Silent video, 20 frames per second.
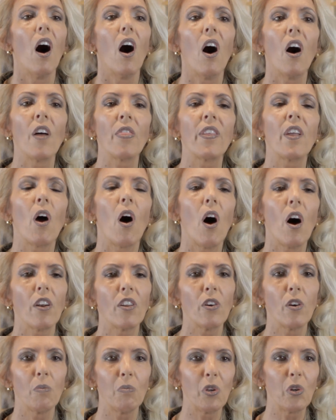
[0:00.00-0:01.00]
On the
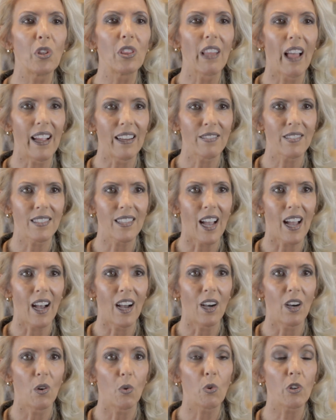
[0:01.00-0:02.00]
autoimmune lifestyle,